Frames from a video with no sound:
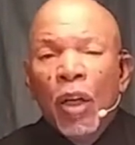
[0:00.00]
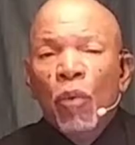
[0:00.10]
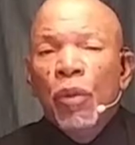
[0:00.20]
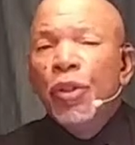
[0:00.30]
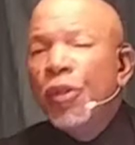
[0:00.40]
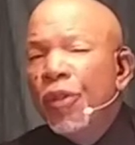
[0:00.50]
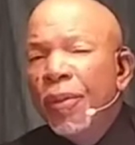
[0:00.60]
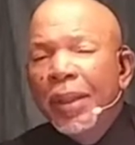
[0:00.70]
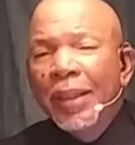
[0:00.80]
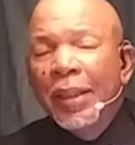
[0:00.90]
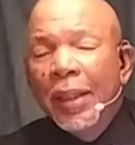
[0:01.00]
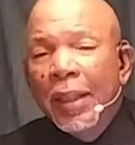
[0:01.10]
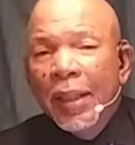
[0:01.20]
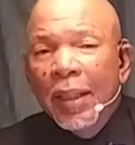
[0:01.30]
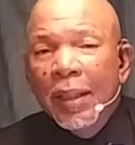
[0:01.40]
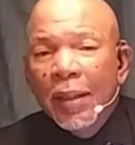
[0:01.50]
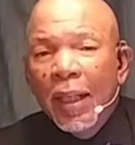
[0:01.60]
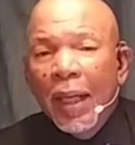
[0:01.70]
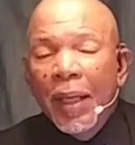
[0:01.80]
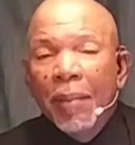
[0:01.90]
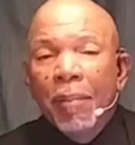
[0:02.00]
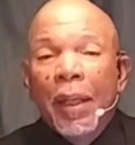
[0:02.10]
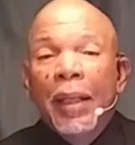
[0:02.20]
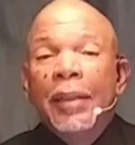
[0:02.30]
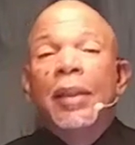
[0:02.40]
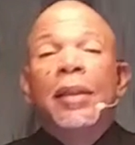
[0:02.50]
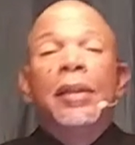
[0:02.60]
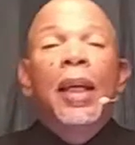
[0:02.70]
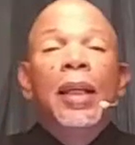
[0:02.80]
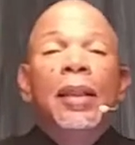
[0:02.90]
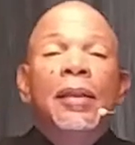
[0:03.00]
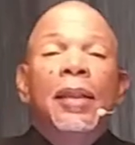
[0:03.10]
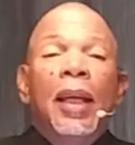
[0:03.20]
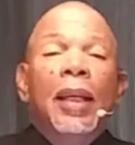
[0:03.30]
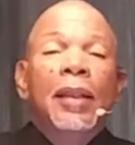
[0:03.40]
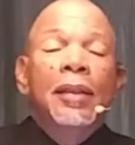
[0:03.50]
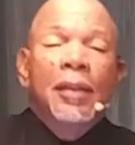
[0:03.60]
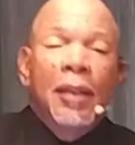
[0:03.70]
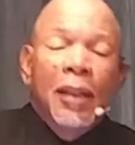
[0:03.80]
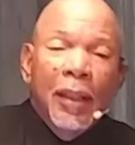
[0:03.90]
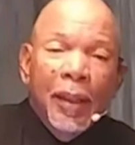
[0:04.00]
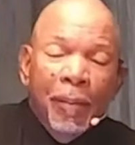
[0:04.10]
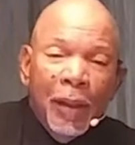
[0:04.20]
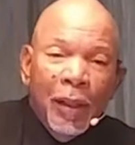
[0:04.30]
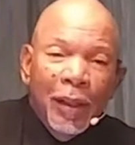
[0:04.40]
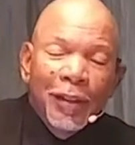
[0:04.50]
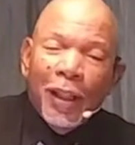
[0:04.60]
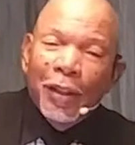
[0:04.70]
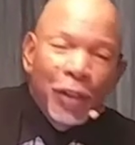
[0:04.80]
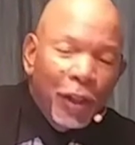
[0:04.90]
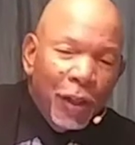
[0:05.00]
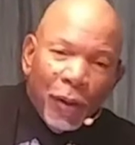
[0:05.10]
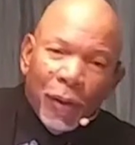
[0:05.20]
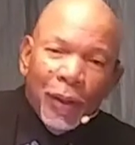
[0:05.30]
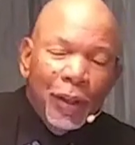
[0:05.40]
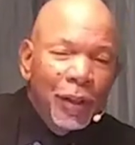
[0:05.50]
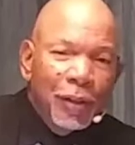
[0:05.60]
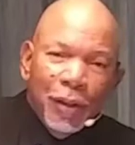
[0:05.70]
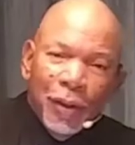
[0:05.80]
when you begin, amen, to taste and see that the Lord is good.